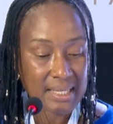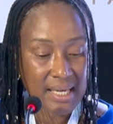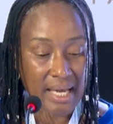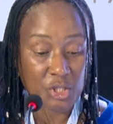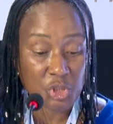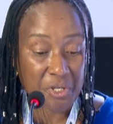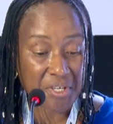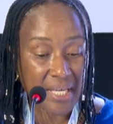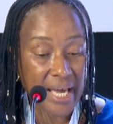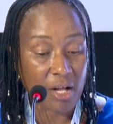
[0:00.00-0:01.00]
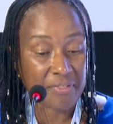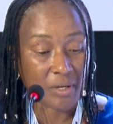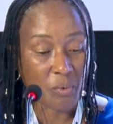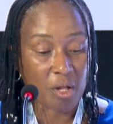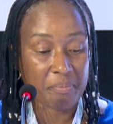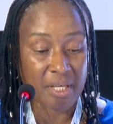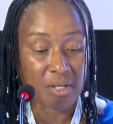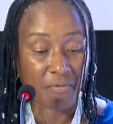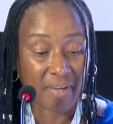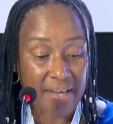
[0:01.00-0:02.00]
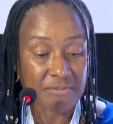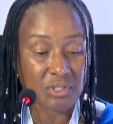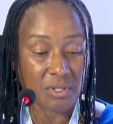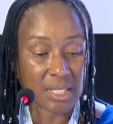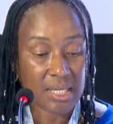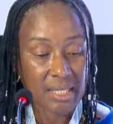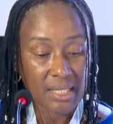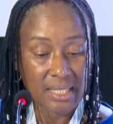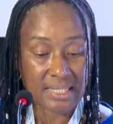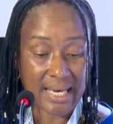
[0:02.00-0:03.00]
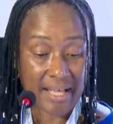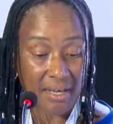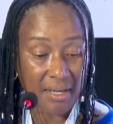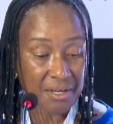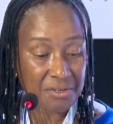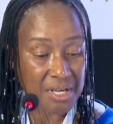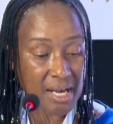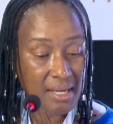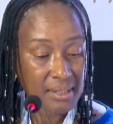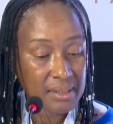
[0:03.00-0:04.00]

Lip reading: and ensuring health and well-being of livestock is another area.